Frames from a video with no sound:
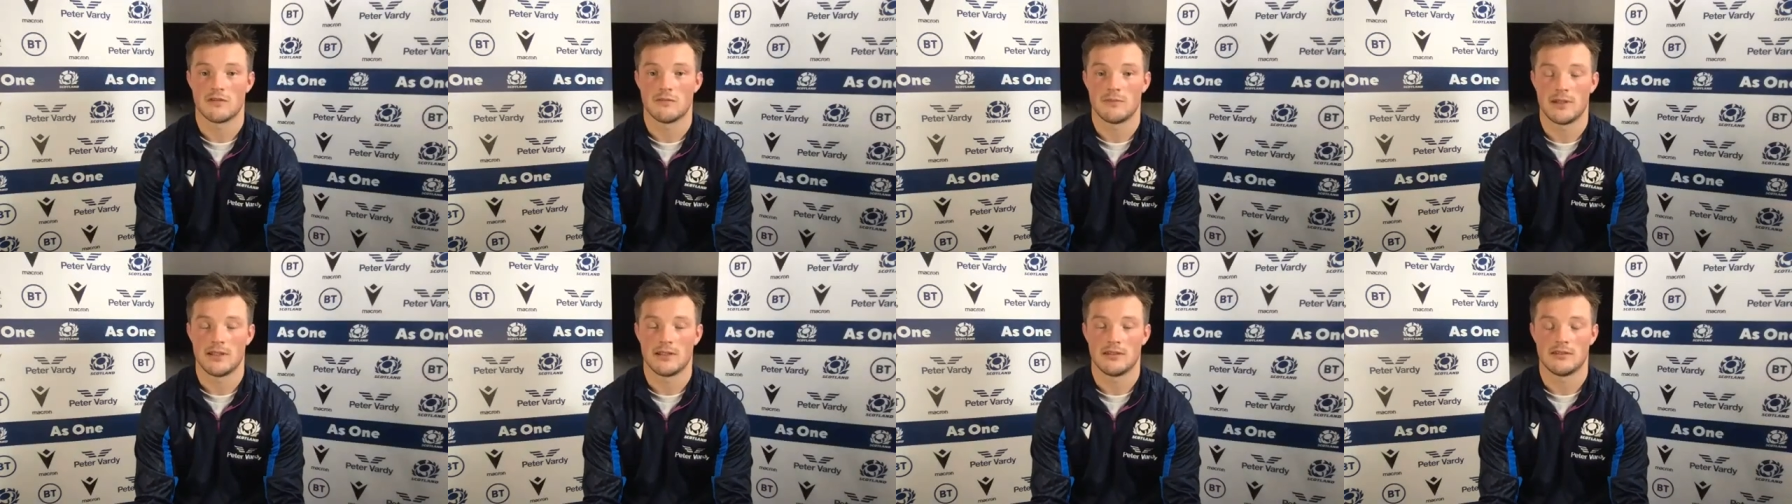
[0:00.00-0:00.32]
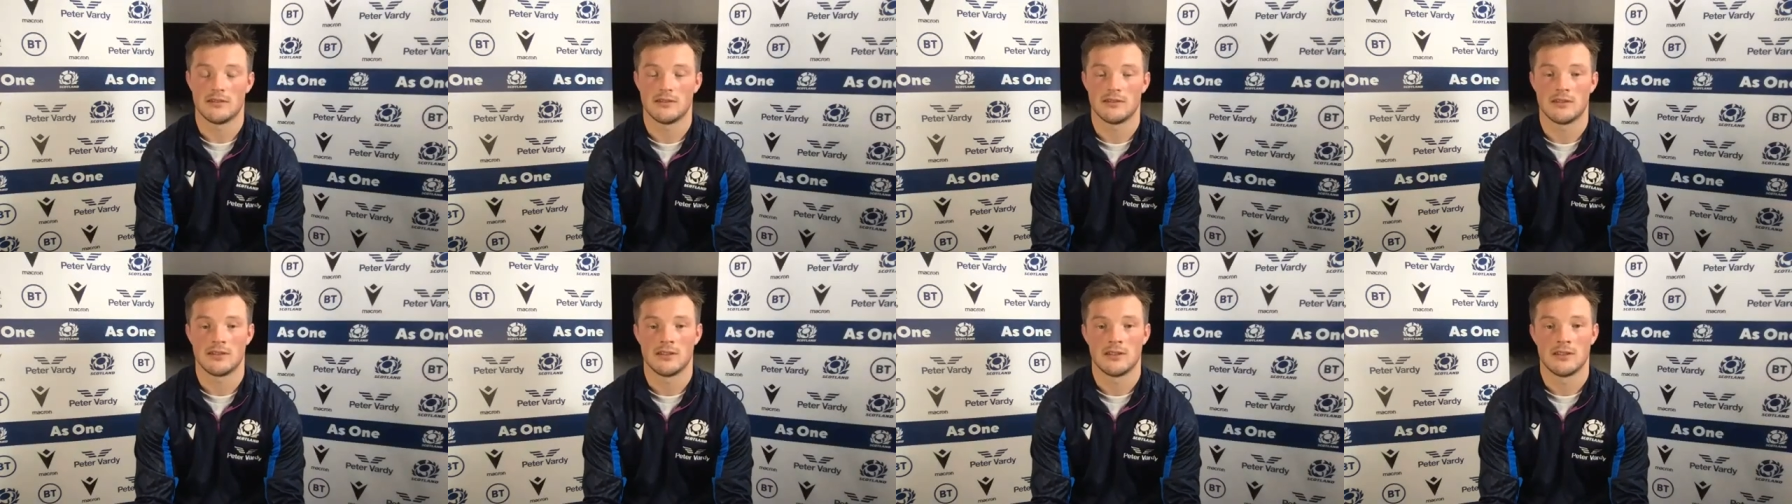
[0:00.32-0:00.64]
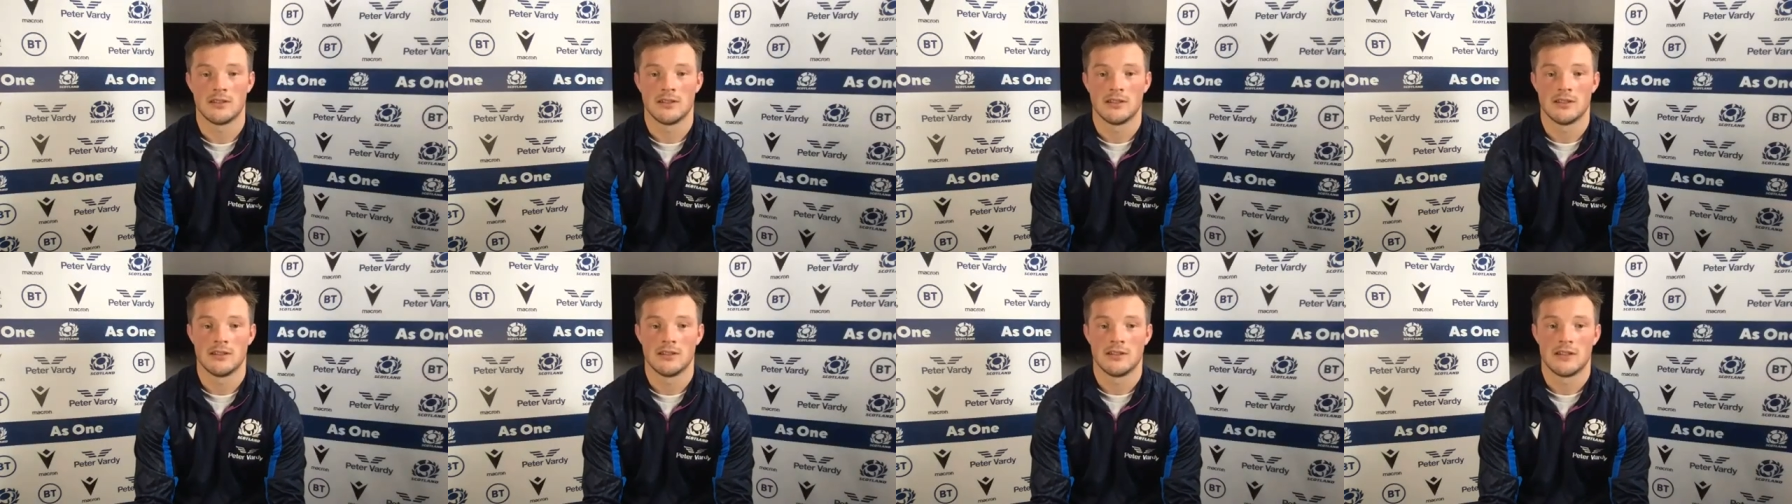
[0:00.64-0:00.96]
been
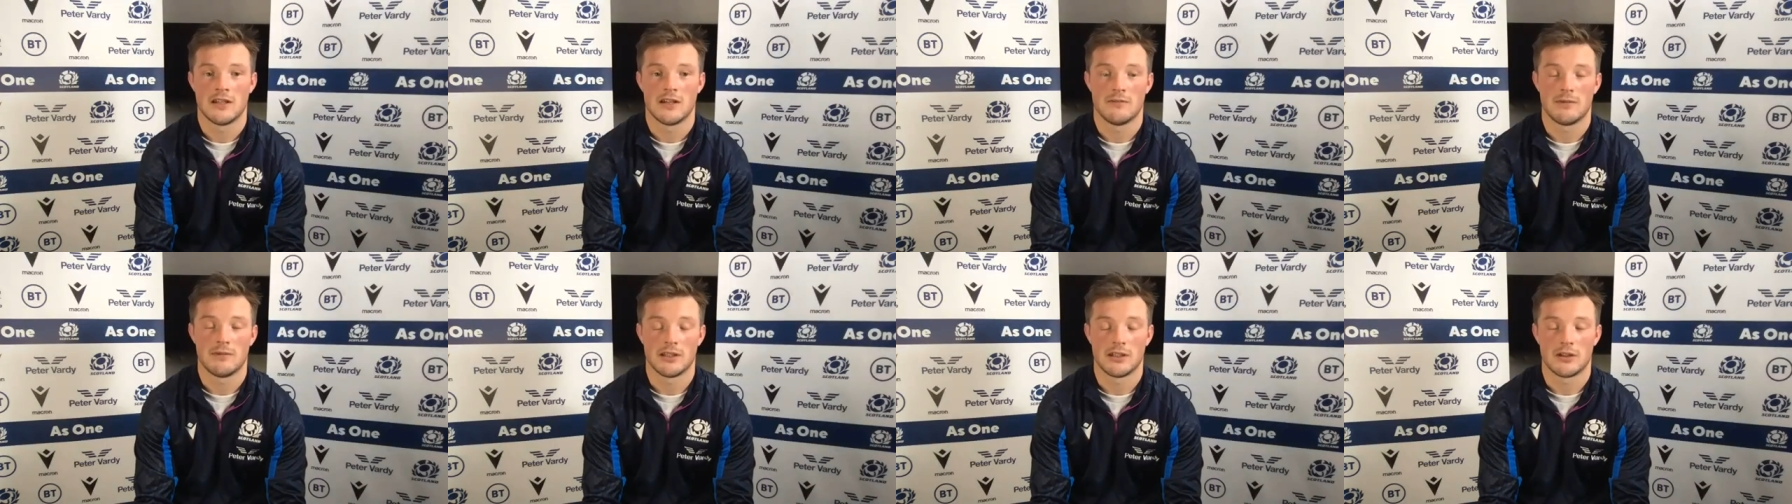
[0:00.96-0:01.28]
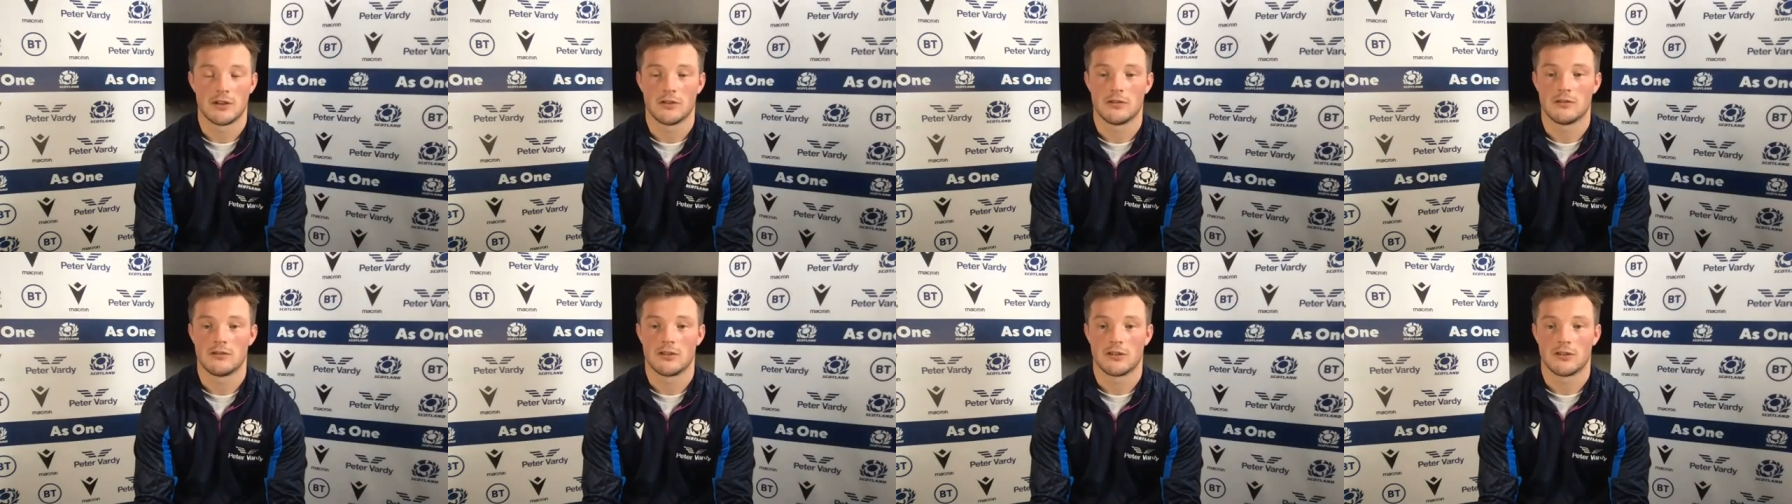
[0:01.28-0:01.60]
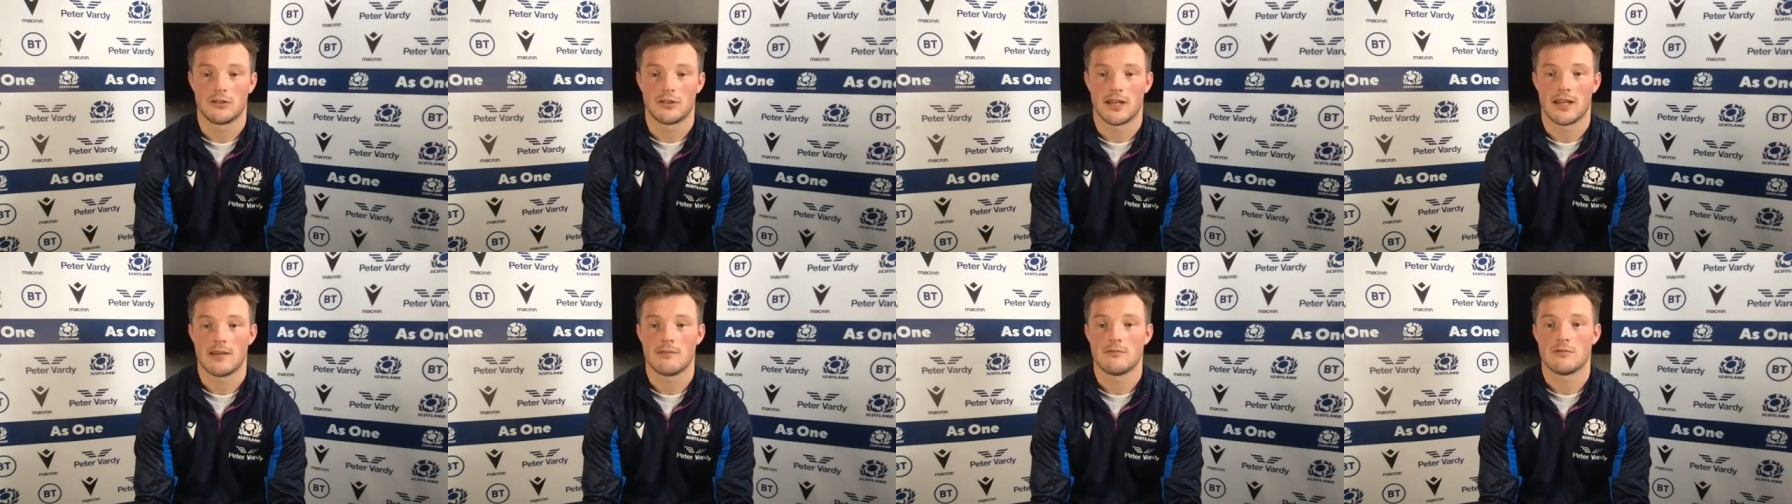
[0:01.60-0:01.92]
have been good
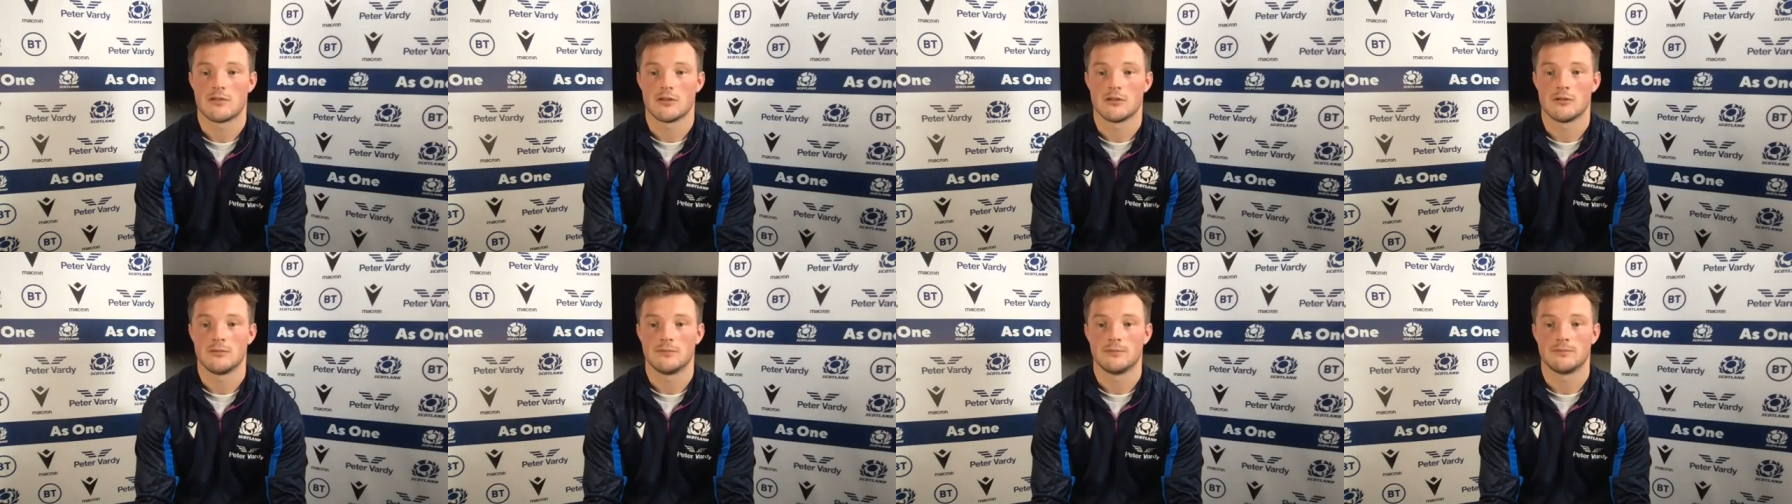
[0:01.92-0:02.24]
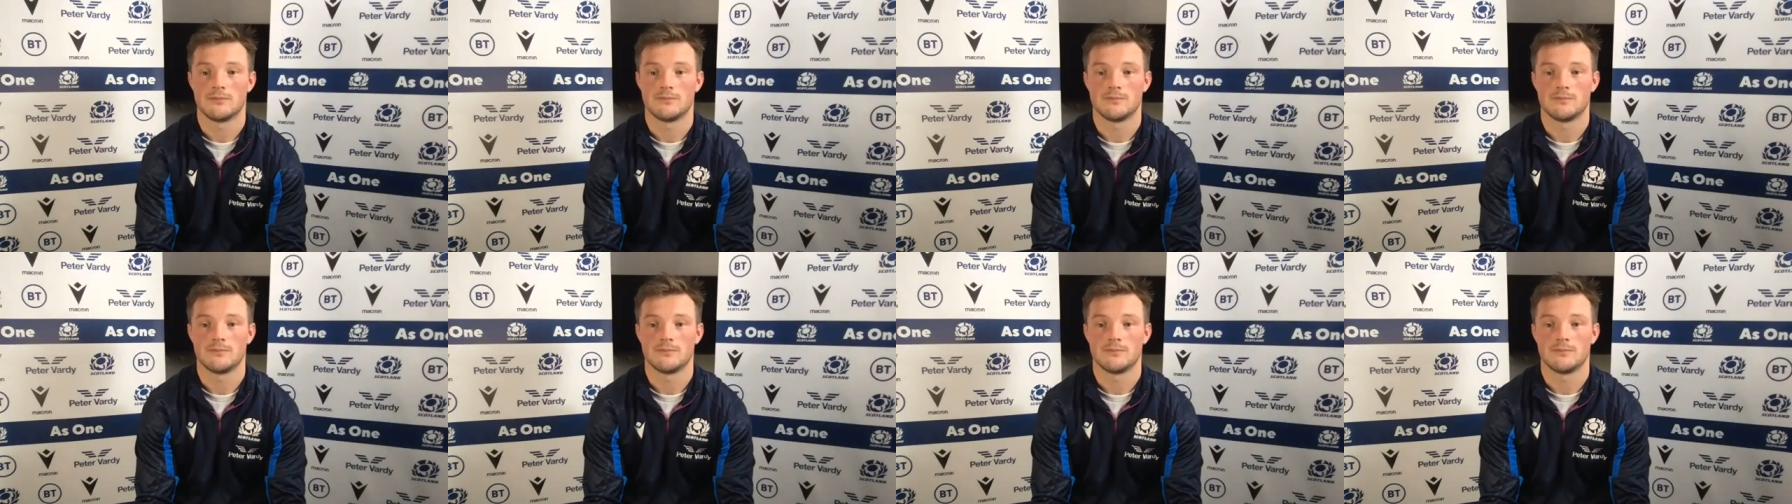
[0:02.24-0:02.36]
good games though.